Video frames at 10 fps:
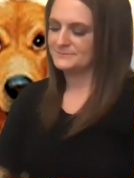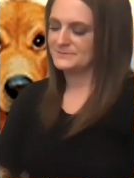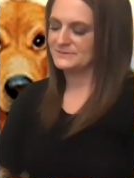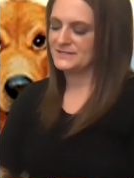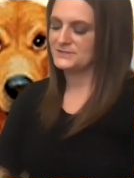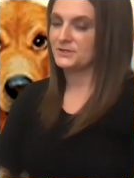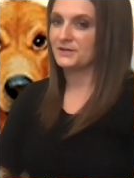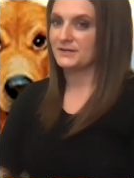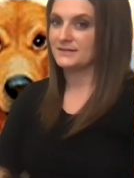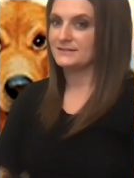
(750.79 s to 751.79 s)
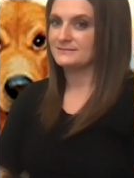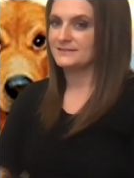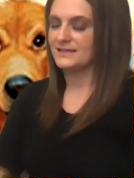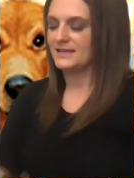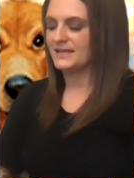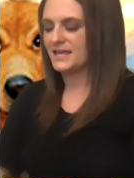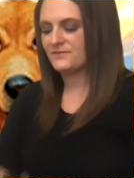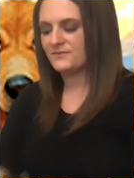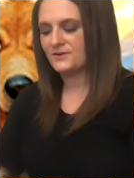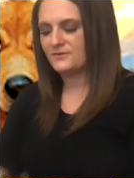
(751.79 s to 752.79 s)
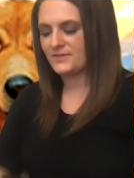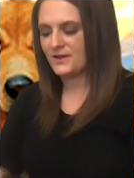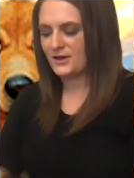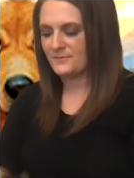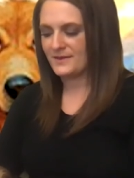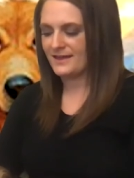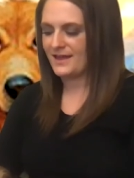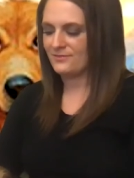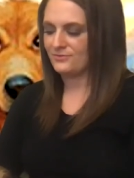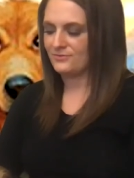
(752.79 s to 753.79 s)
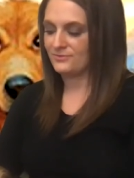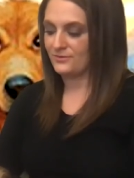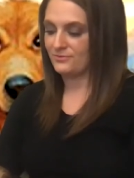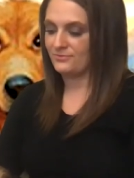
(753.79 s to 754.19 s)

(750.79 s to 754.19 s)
The ranger heard. Even over the humming and the,